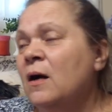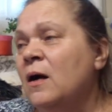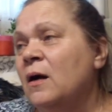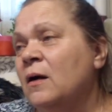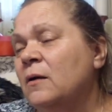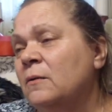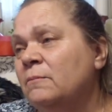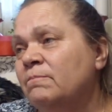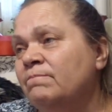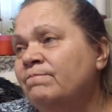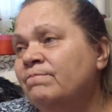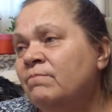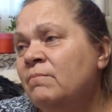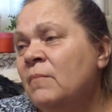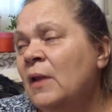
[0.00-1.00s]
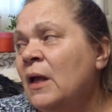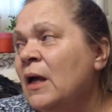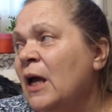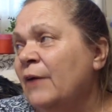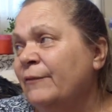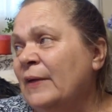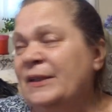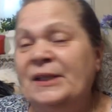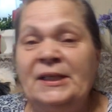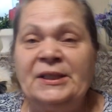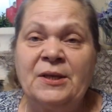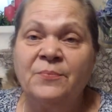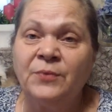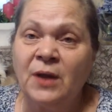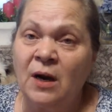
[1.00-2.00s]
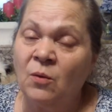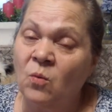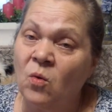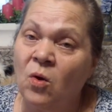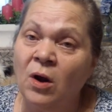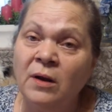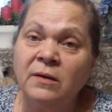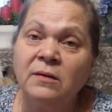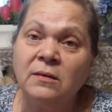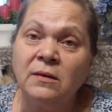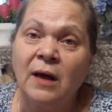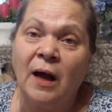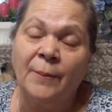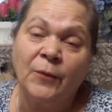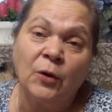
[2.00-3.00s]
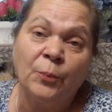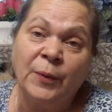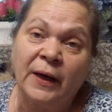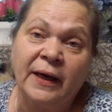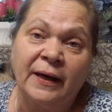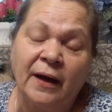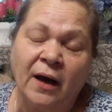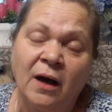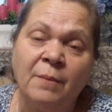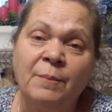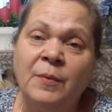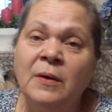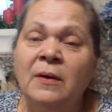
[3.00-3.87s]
If I see something I want, I'm going to pick it up.